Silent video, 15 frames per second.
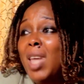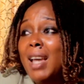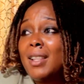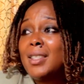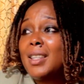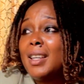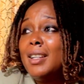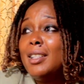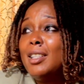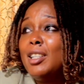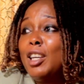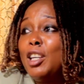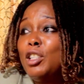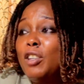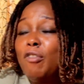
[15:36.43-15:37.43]
deaths
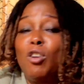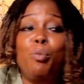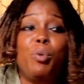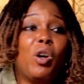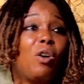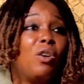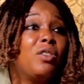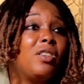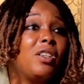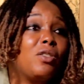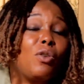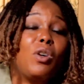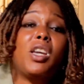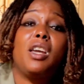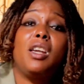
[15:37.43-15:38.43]
in developing
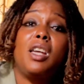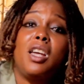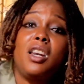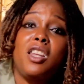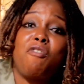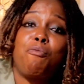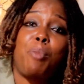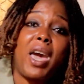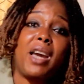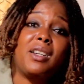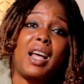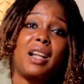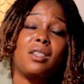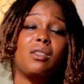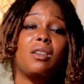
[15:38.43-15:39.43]
countries, okay, they've
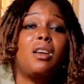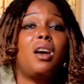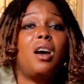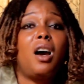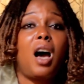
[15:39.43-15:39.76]
pegged that